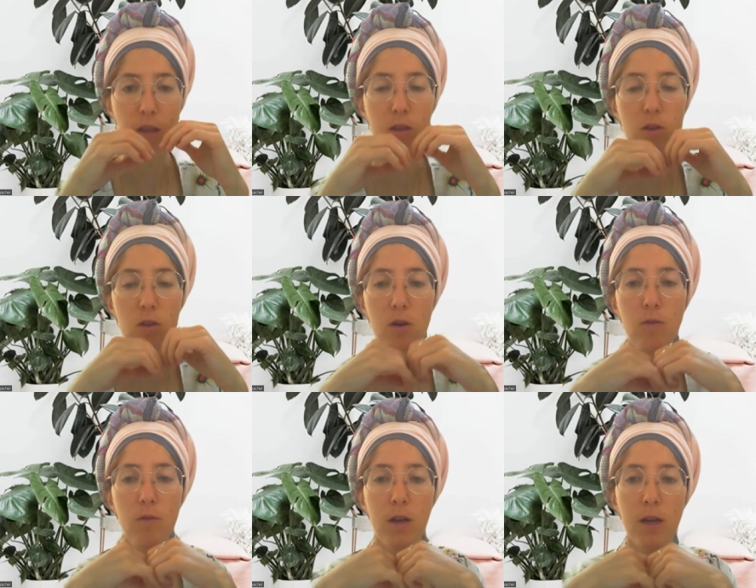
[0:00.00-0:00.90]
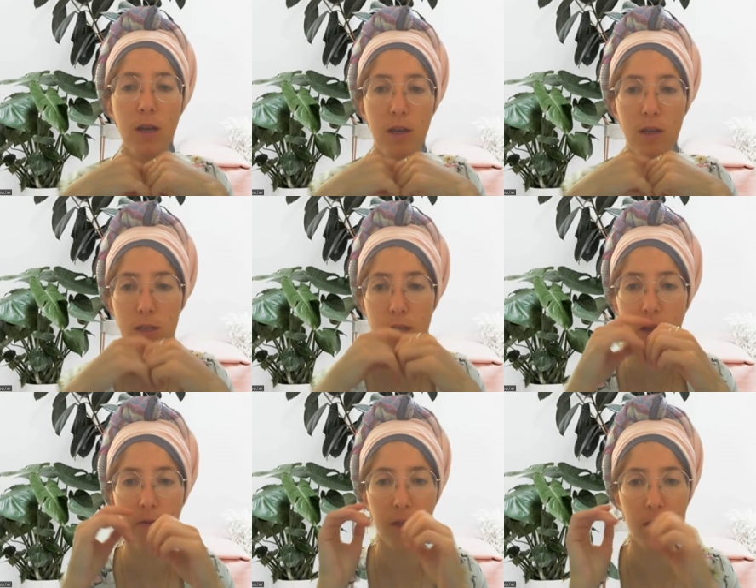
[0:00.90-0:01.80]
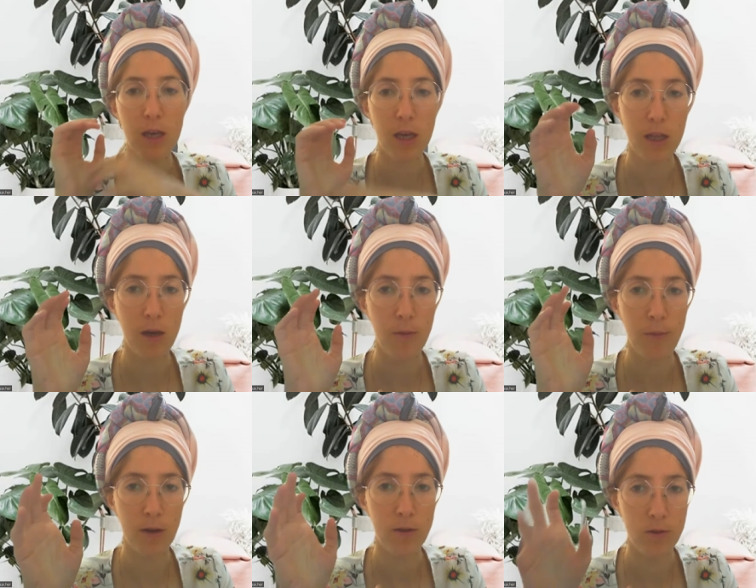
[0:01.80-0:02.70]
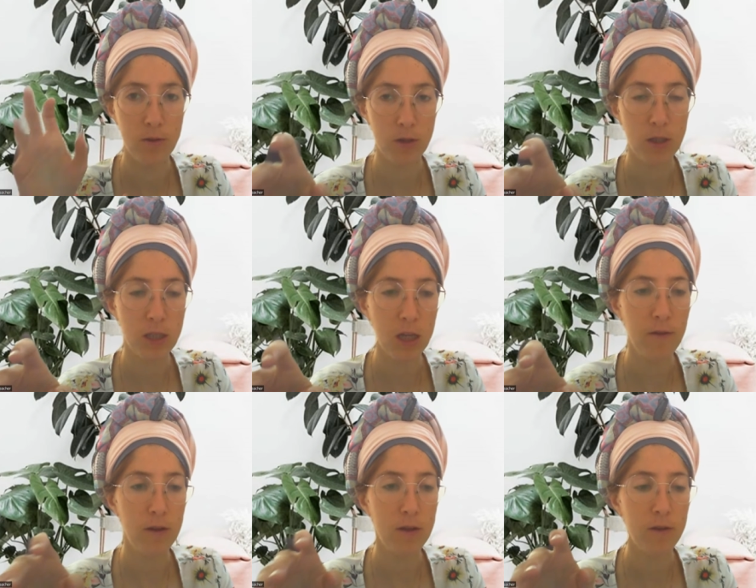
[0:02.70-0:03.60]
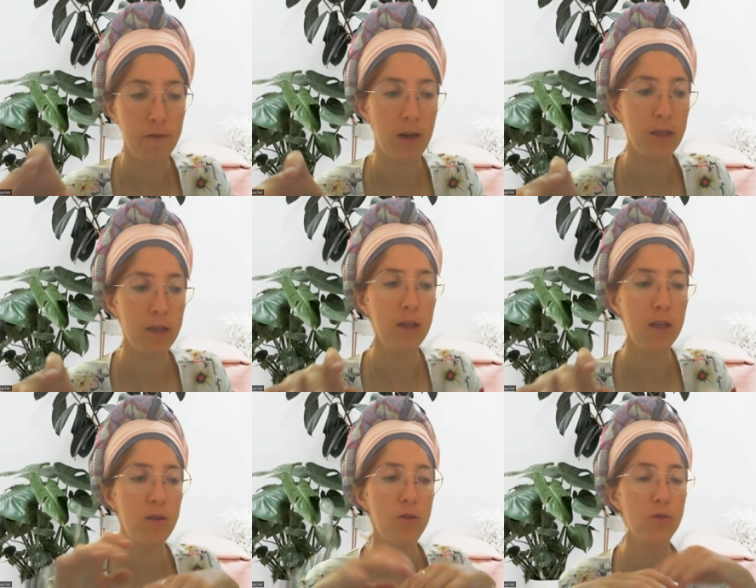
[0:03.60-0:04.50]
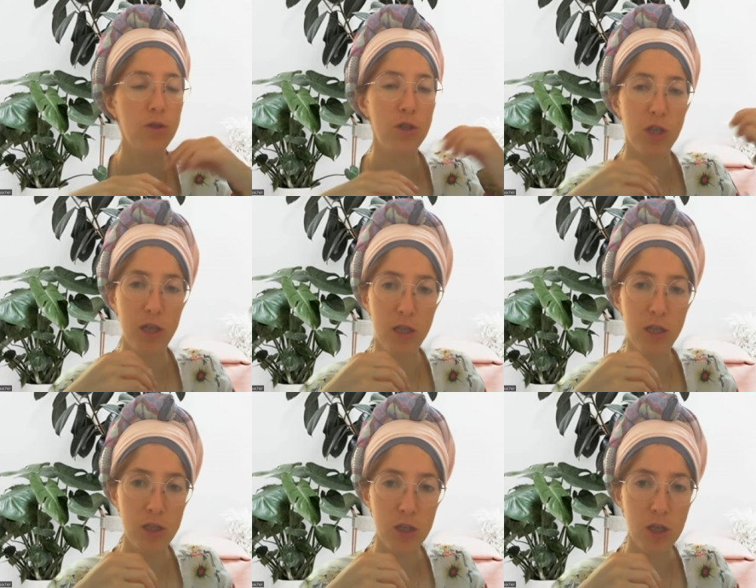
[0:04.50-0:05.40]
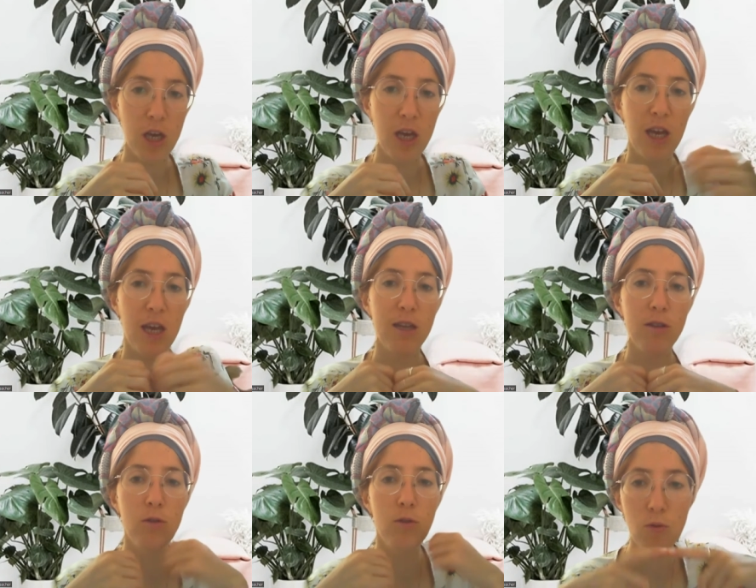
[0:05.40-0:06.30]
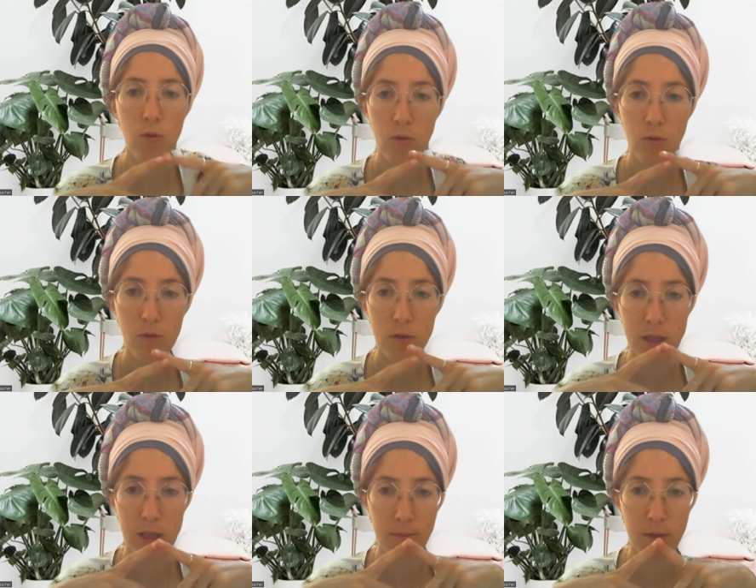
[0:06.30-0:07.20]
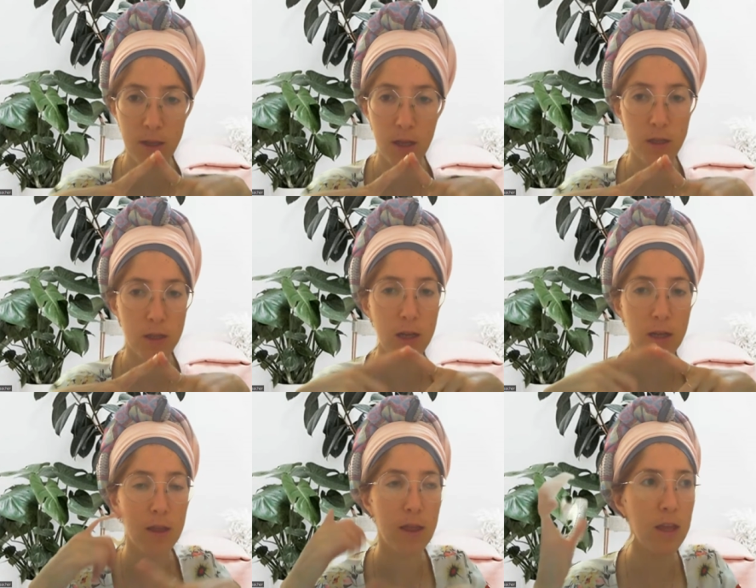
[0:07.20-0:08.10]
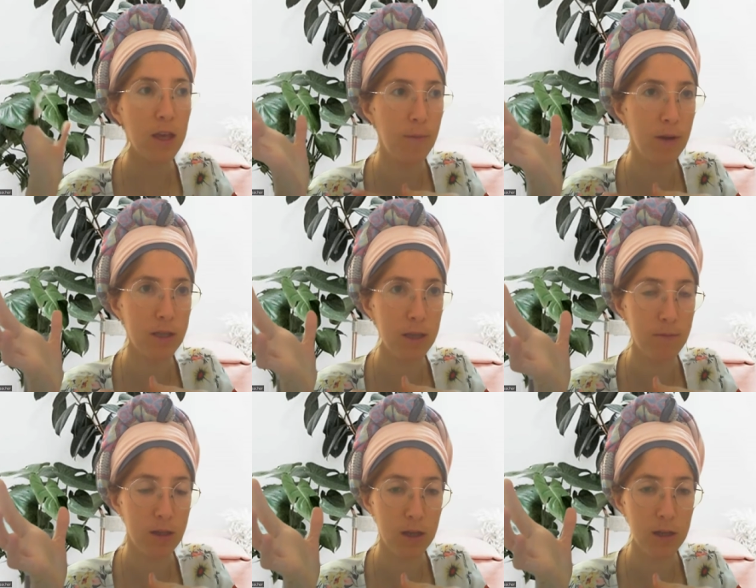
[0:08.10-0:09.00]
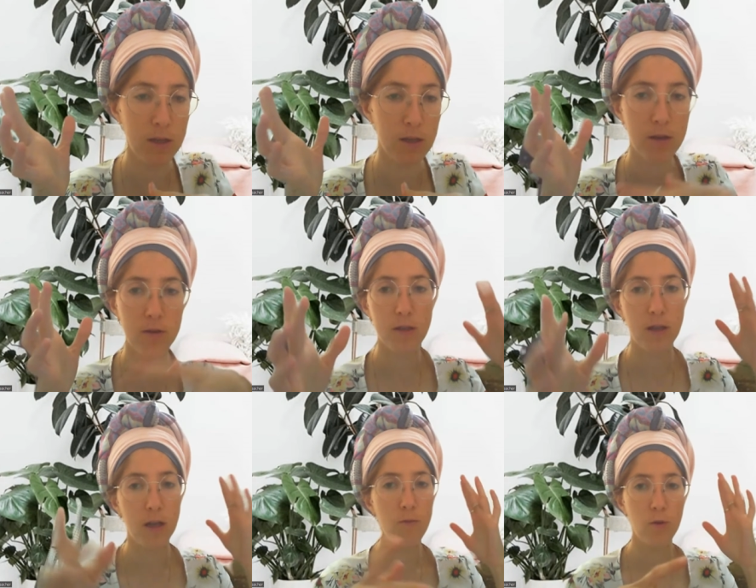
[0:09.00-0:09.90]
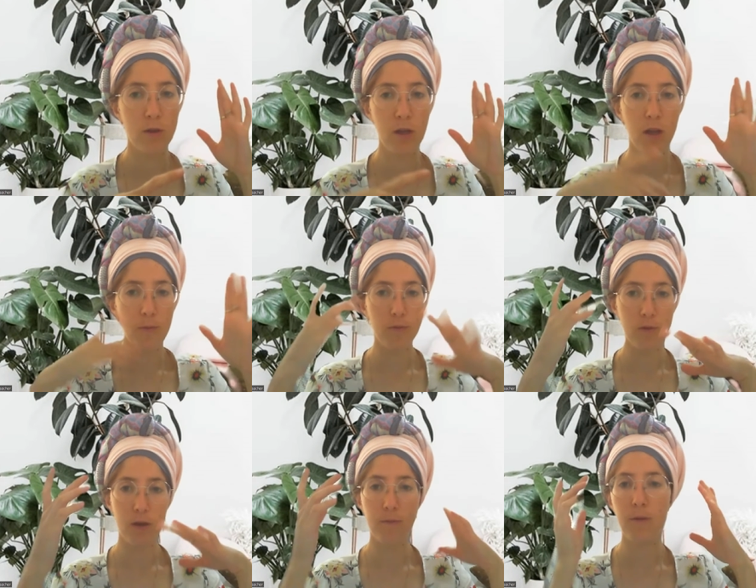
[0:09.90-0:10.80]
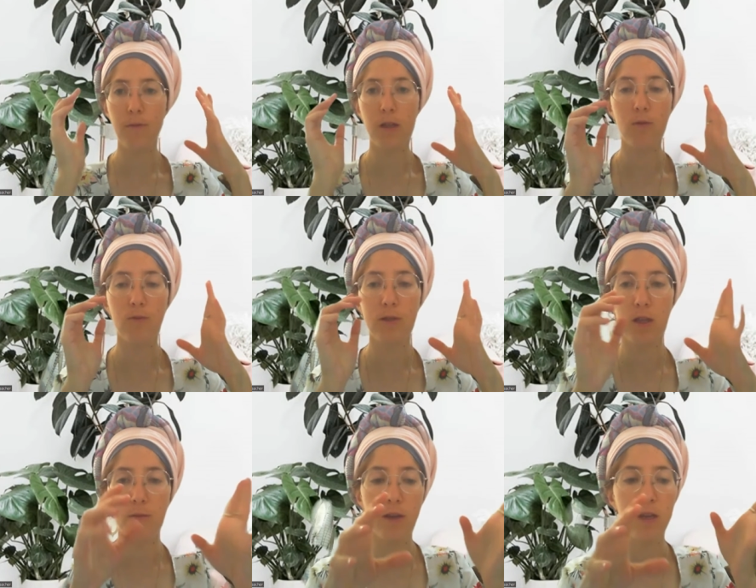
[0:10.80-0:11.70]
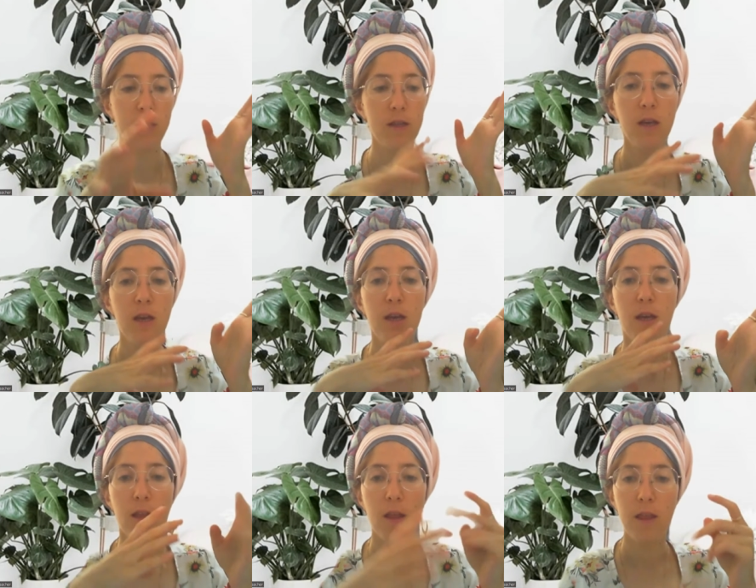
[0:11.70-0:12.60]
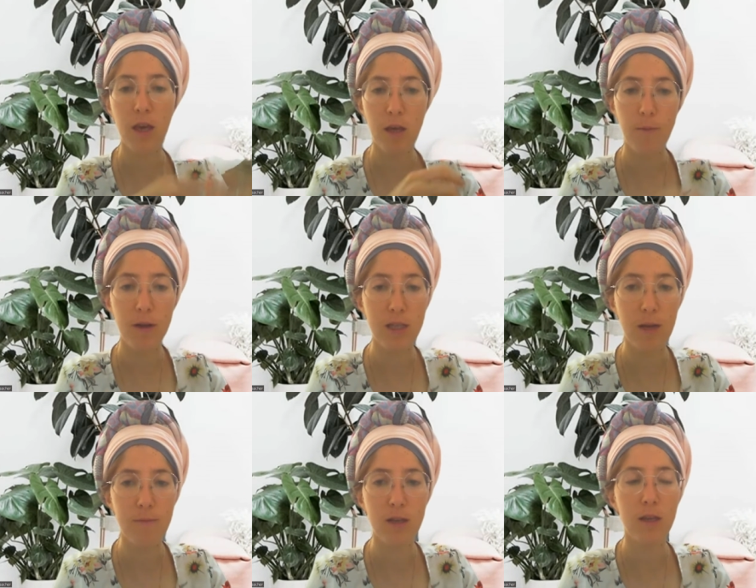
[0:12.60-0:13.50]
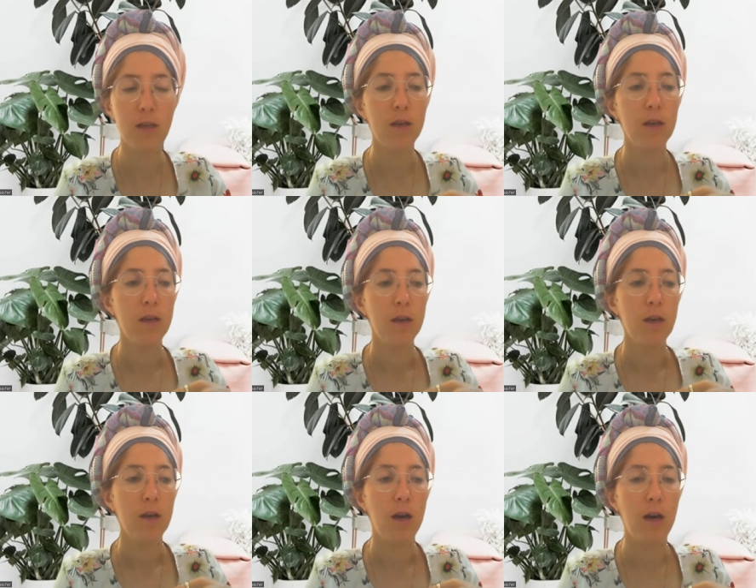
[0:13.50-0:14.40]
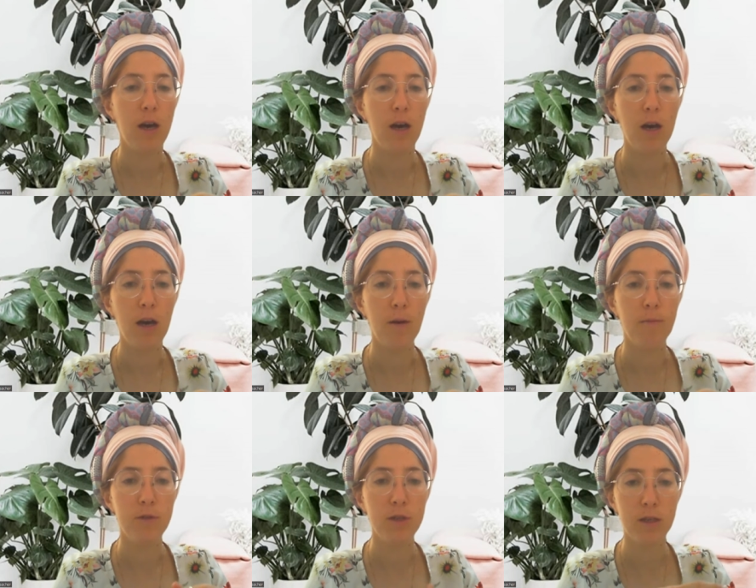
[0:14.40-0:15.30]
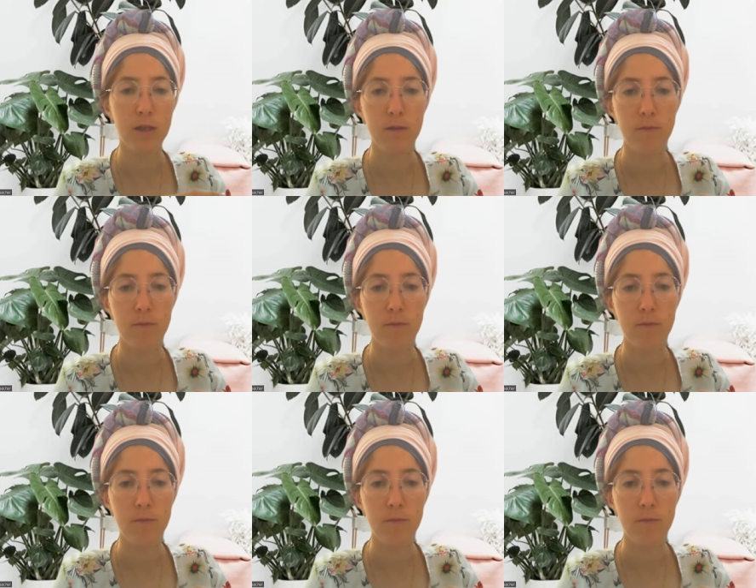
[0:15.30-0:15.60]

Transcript: So instead of thinking about those stuff, I need to change and do something else, not think about something else, because that won't help. Remember, like we said in the beginning, thinking about something, just